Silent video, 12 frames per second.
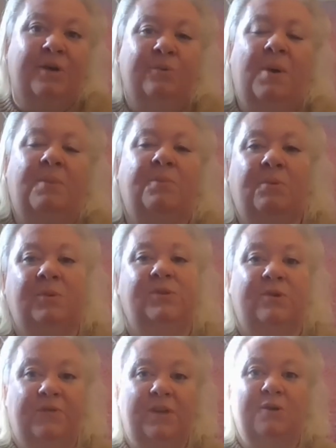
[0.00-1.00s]
You know, when we were
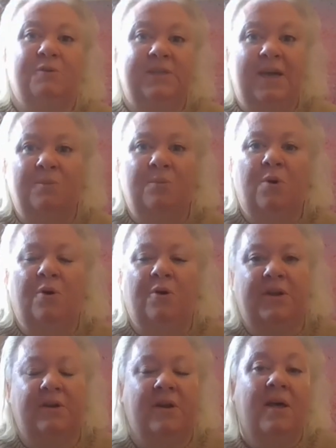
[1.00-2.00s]
sort of in lockdown
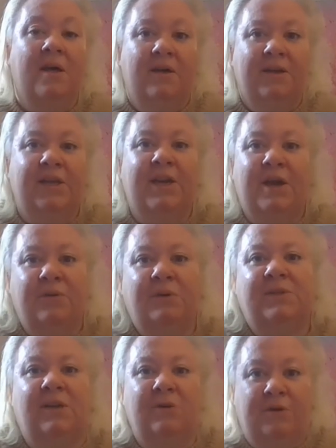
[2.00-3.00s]
1, and you know, there
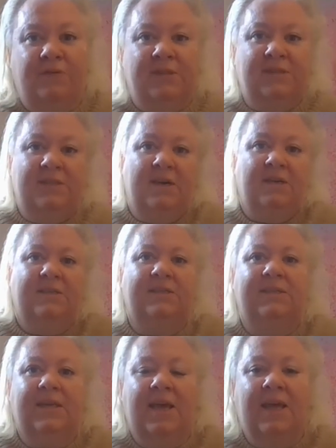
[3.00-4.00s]
was a lot of
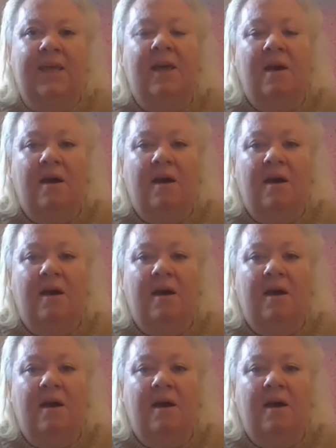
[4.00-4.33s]
uncertainty,